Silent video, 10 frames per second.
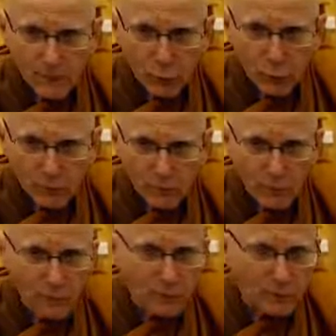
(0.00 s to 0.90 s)
or
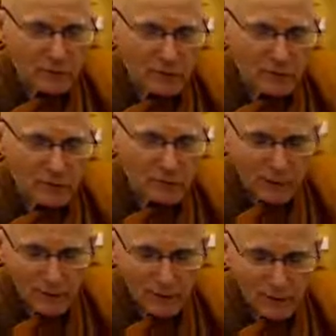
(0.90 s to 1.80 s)
someone we may
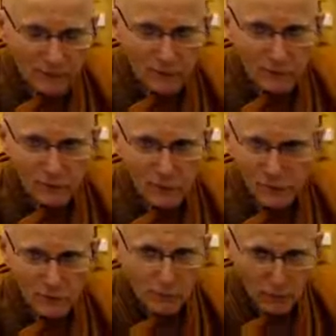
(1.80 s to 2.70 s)
have come to
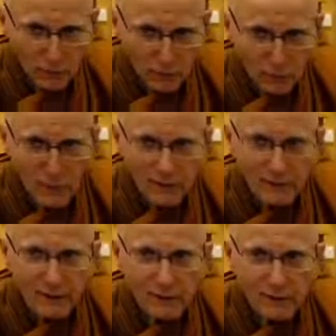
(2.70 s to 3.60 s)
know
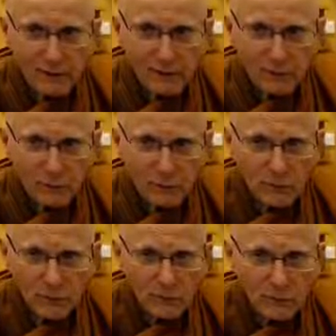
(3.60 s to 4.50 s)
directly
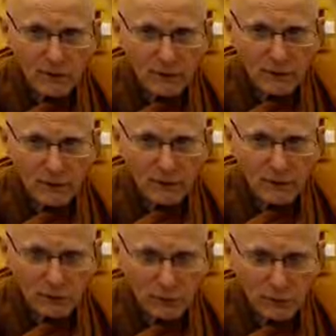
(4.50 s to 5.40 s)
or indirectly
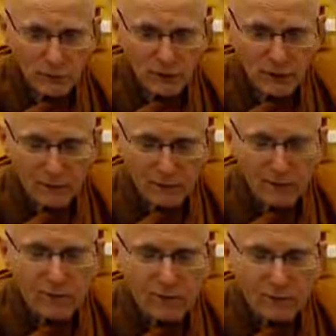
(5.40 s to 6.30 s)
through their
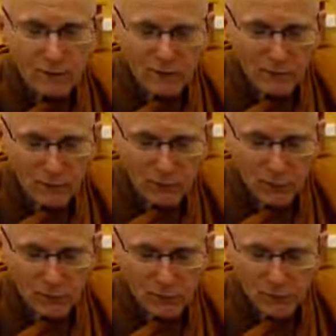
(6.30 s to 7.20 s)
teachings in
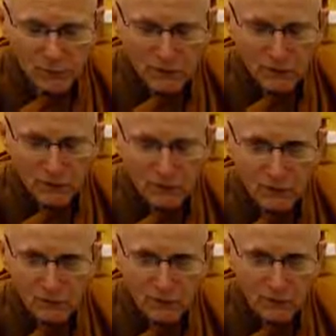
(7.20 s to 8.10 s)
books, videos,
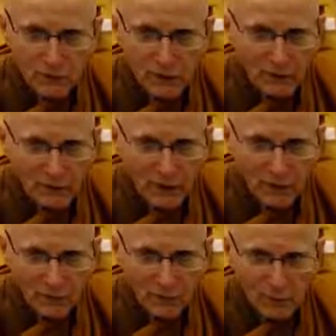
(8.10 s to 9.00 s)
in
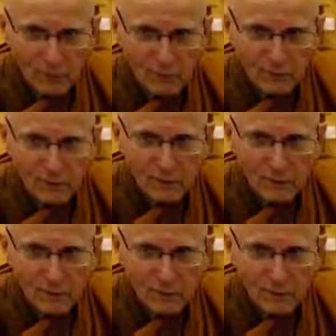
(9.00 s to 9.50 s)
other ways.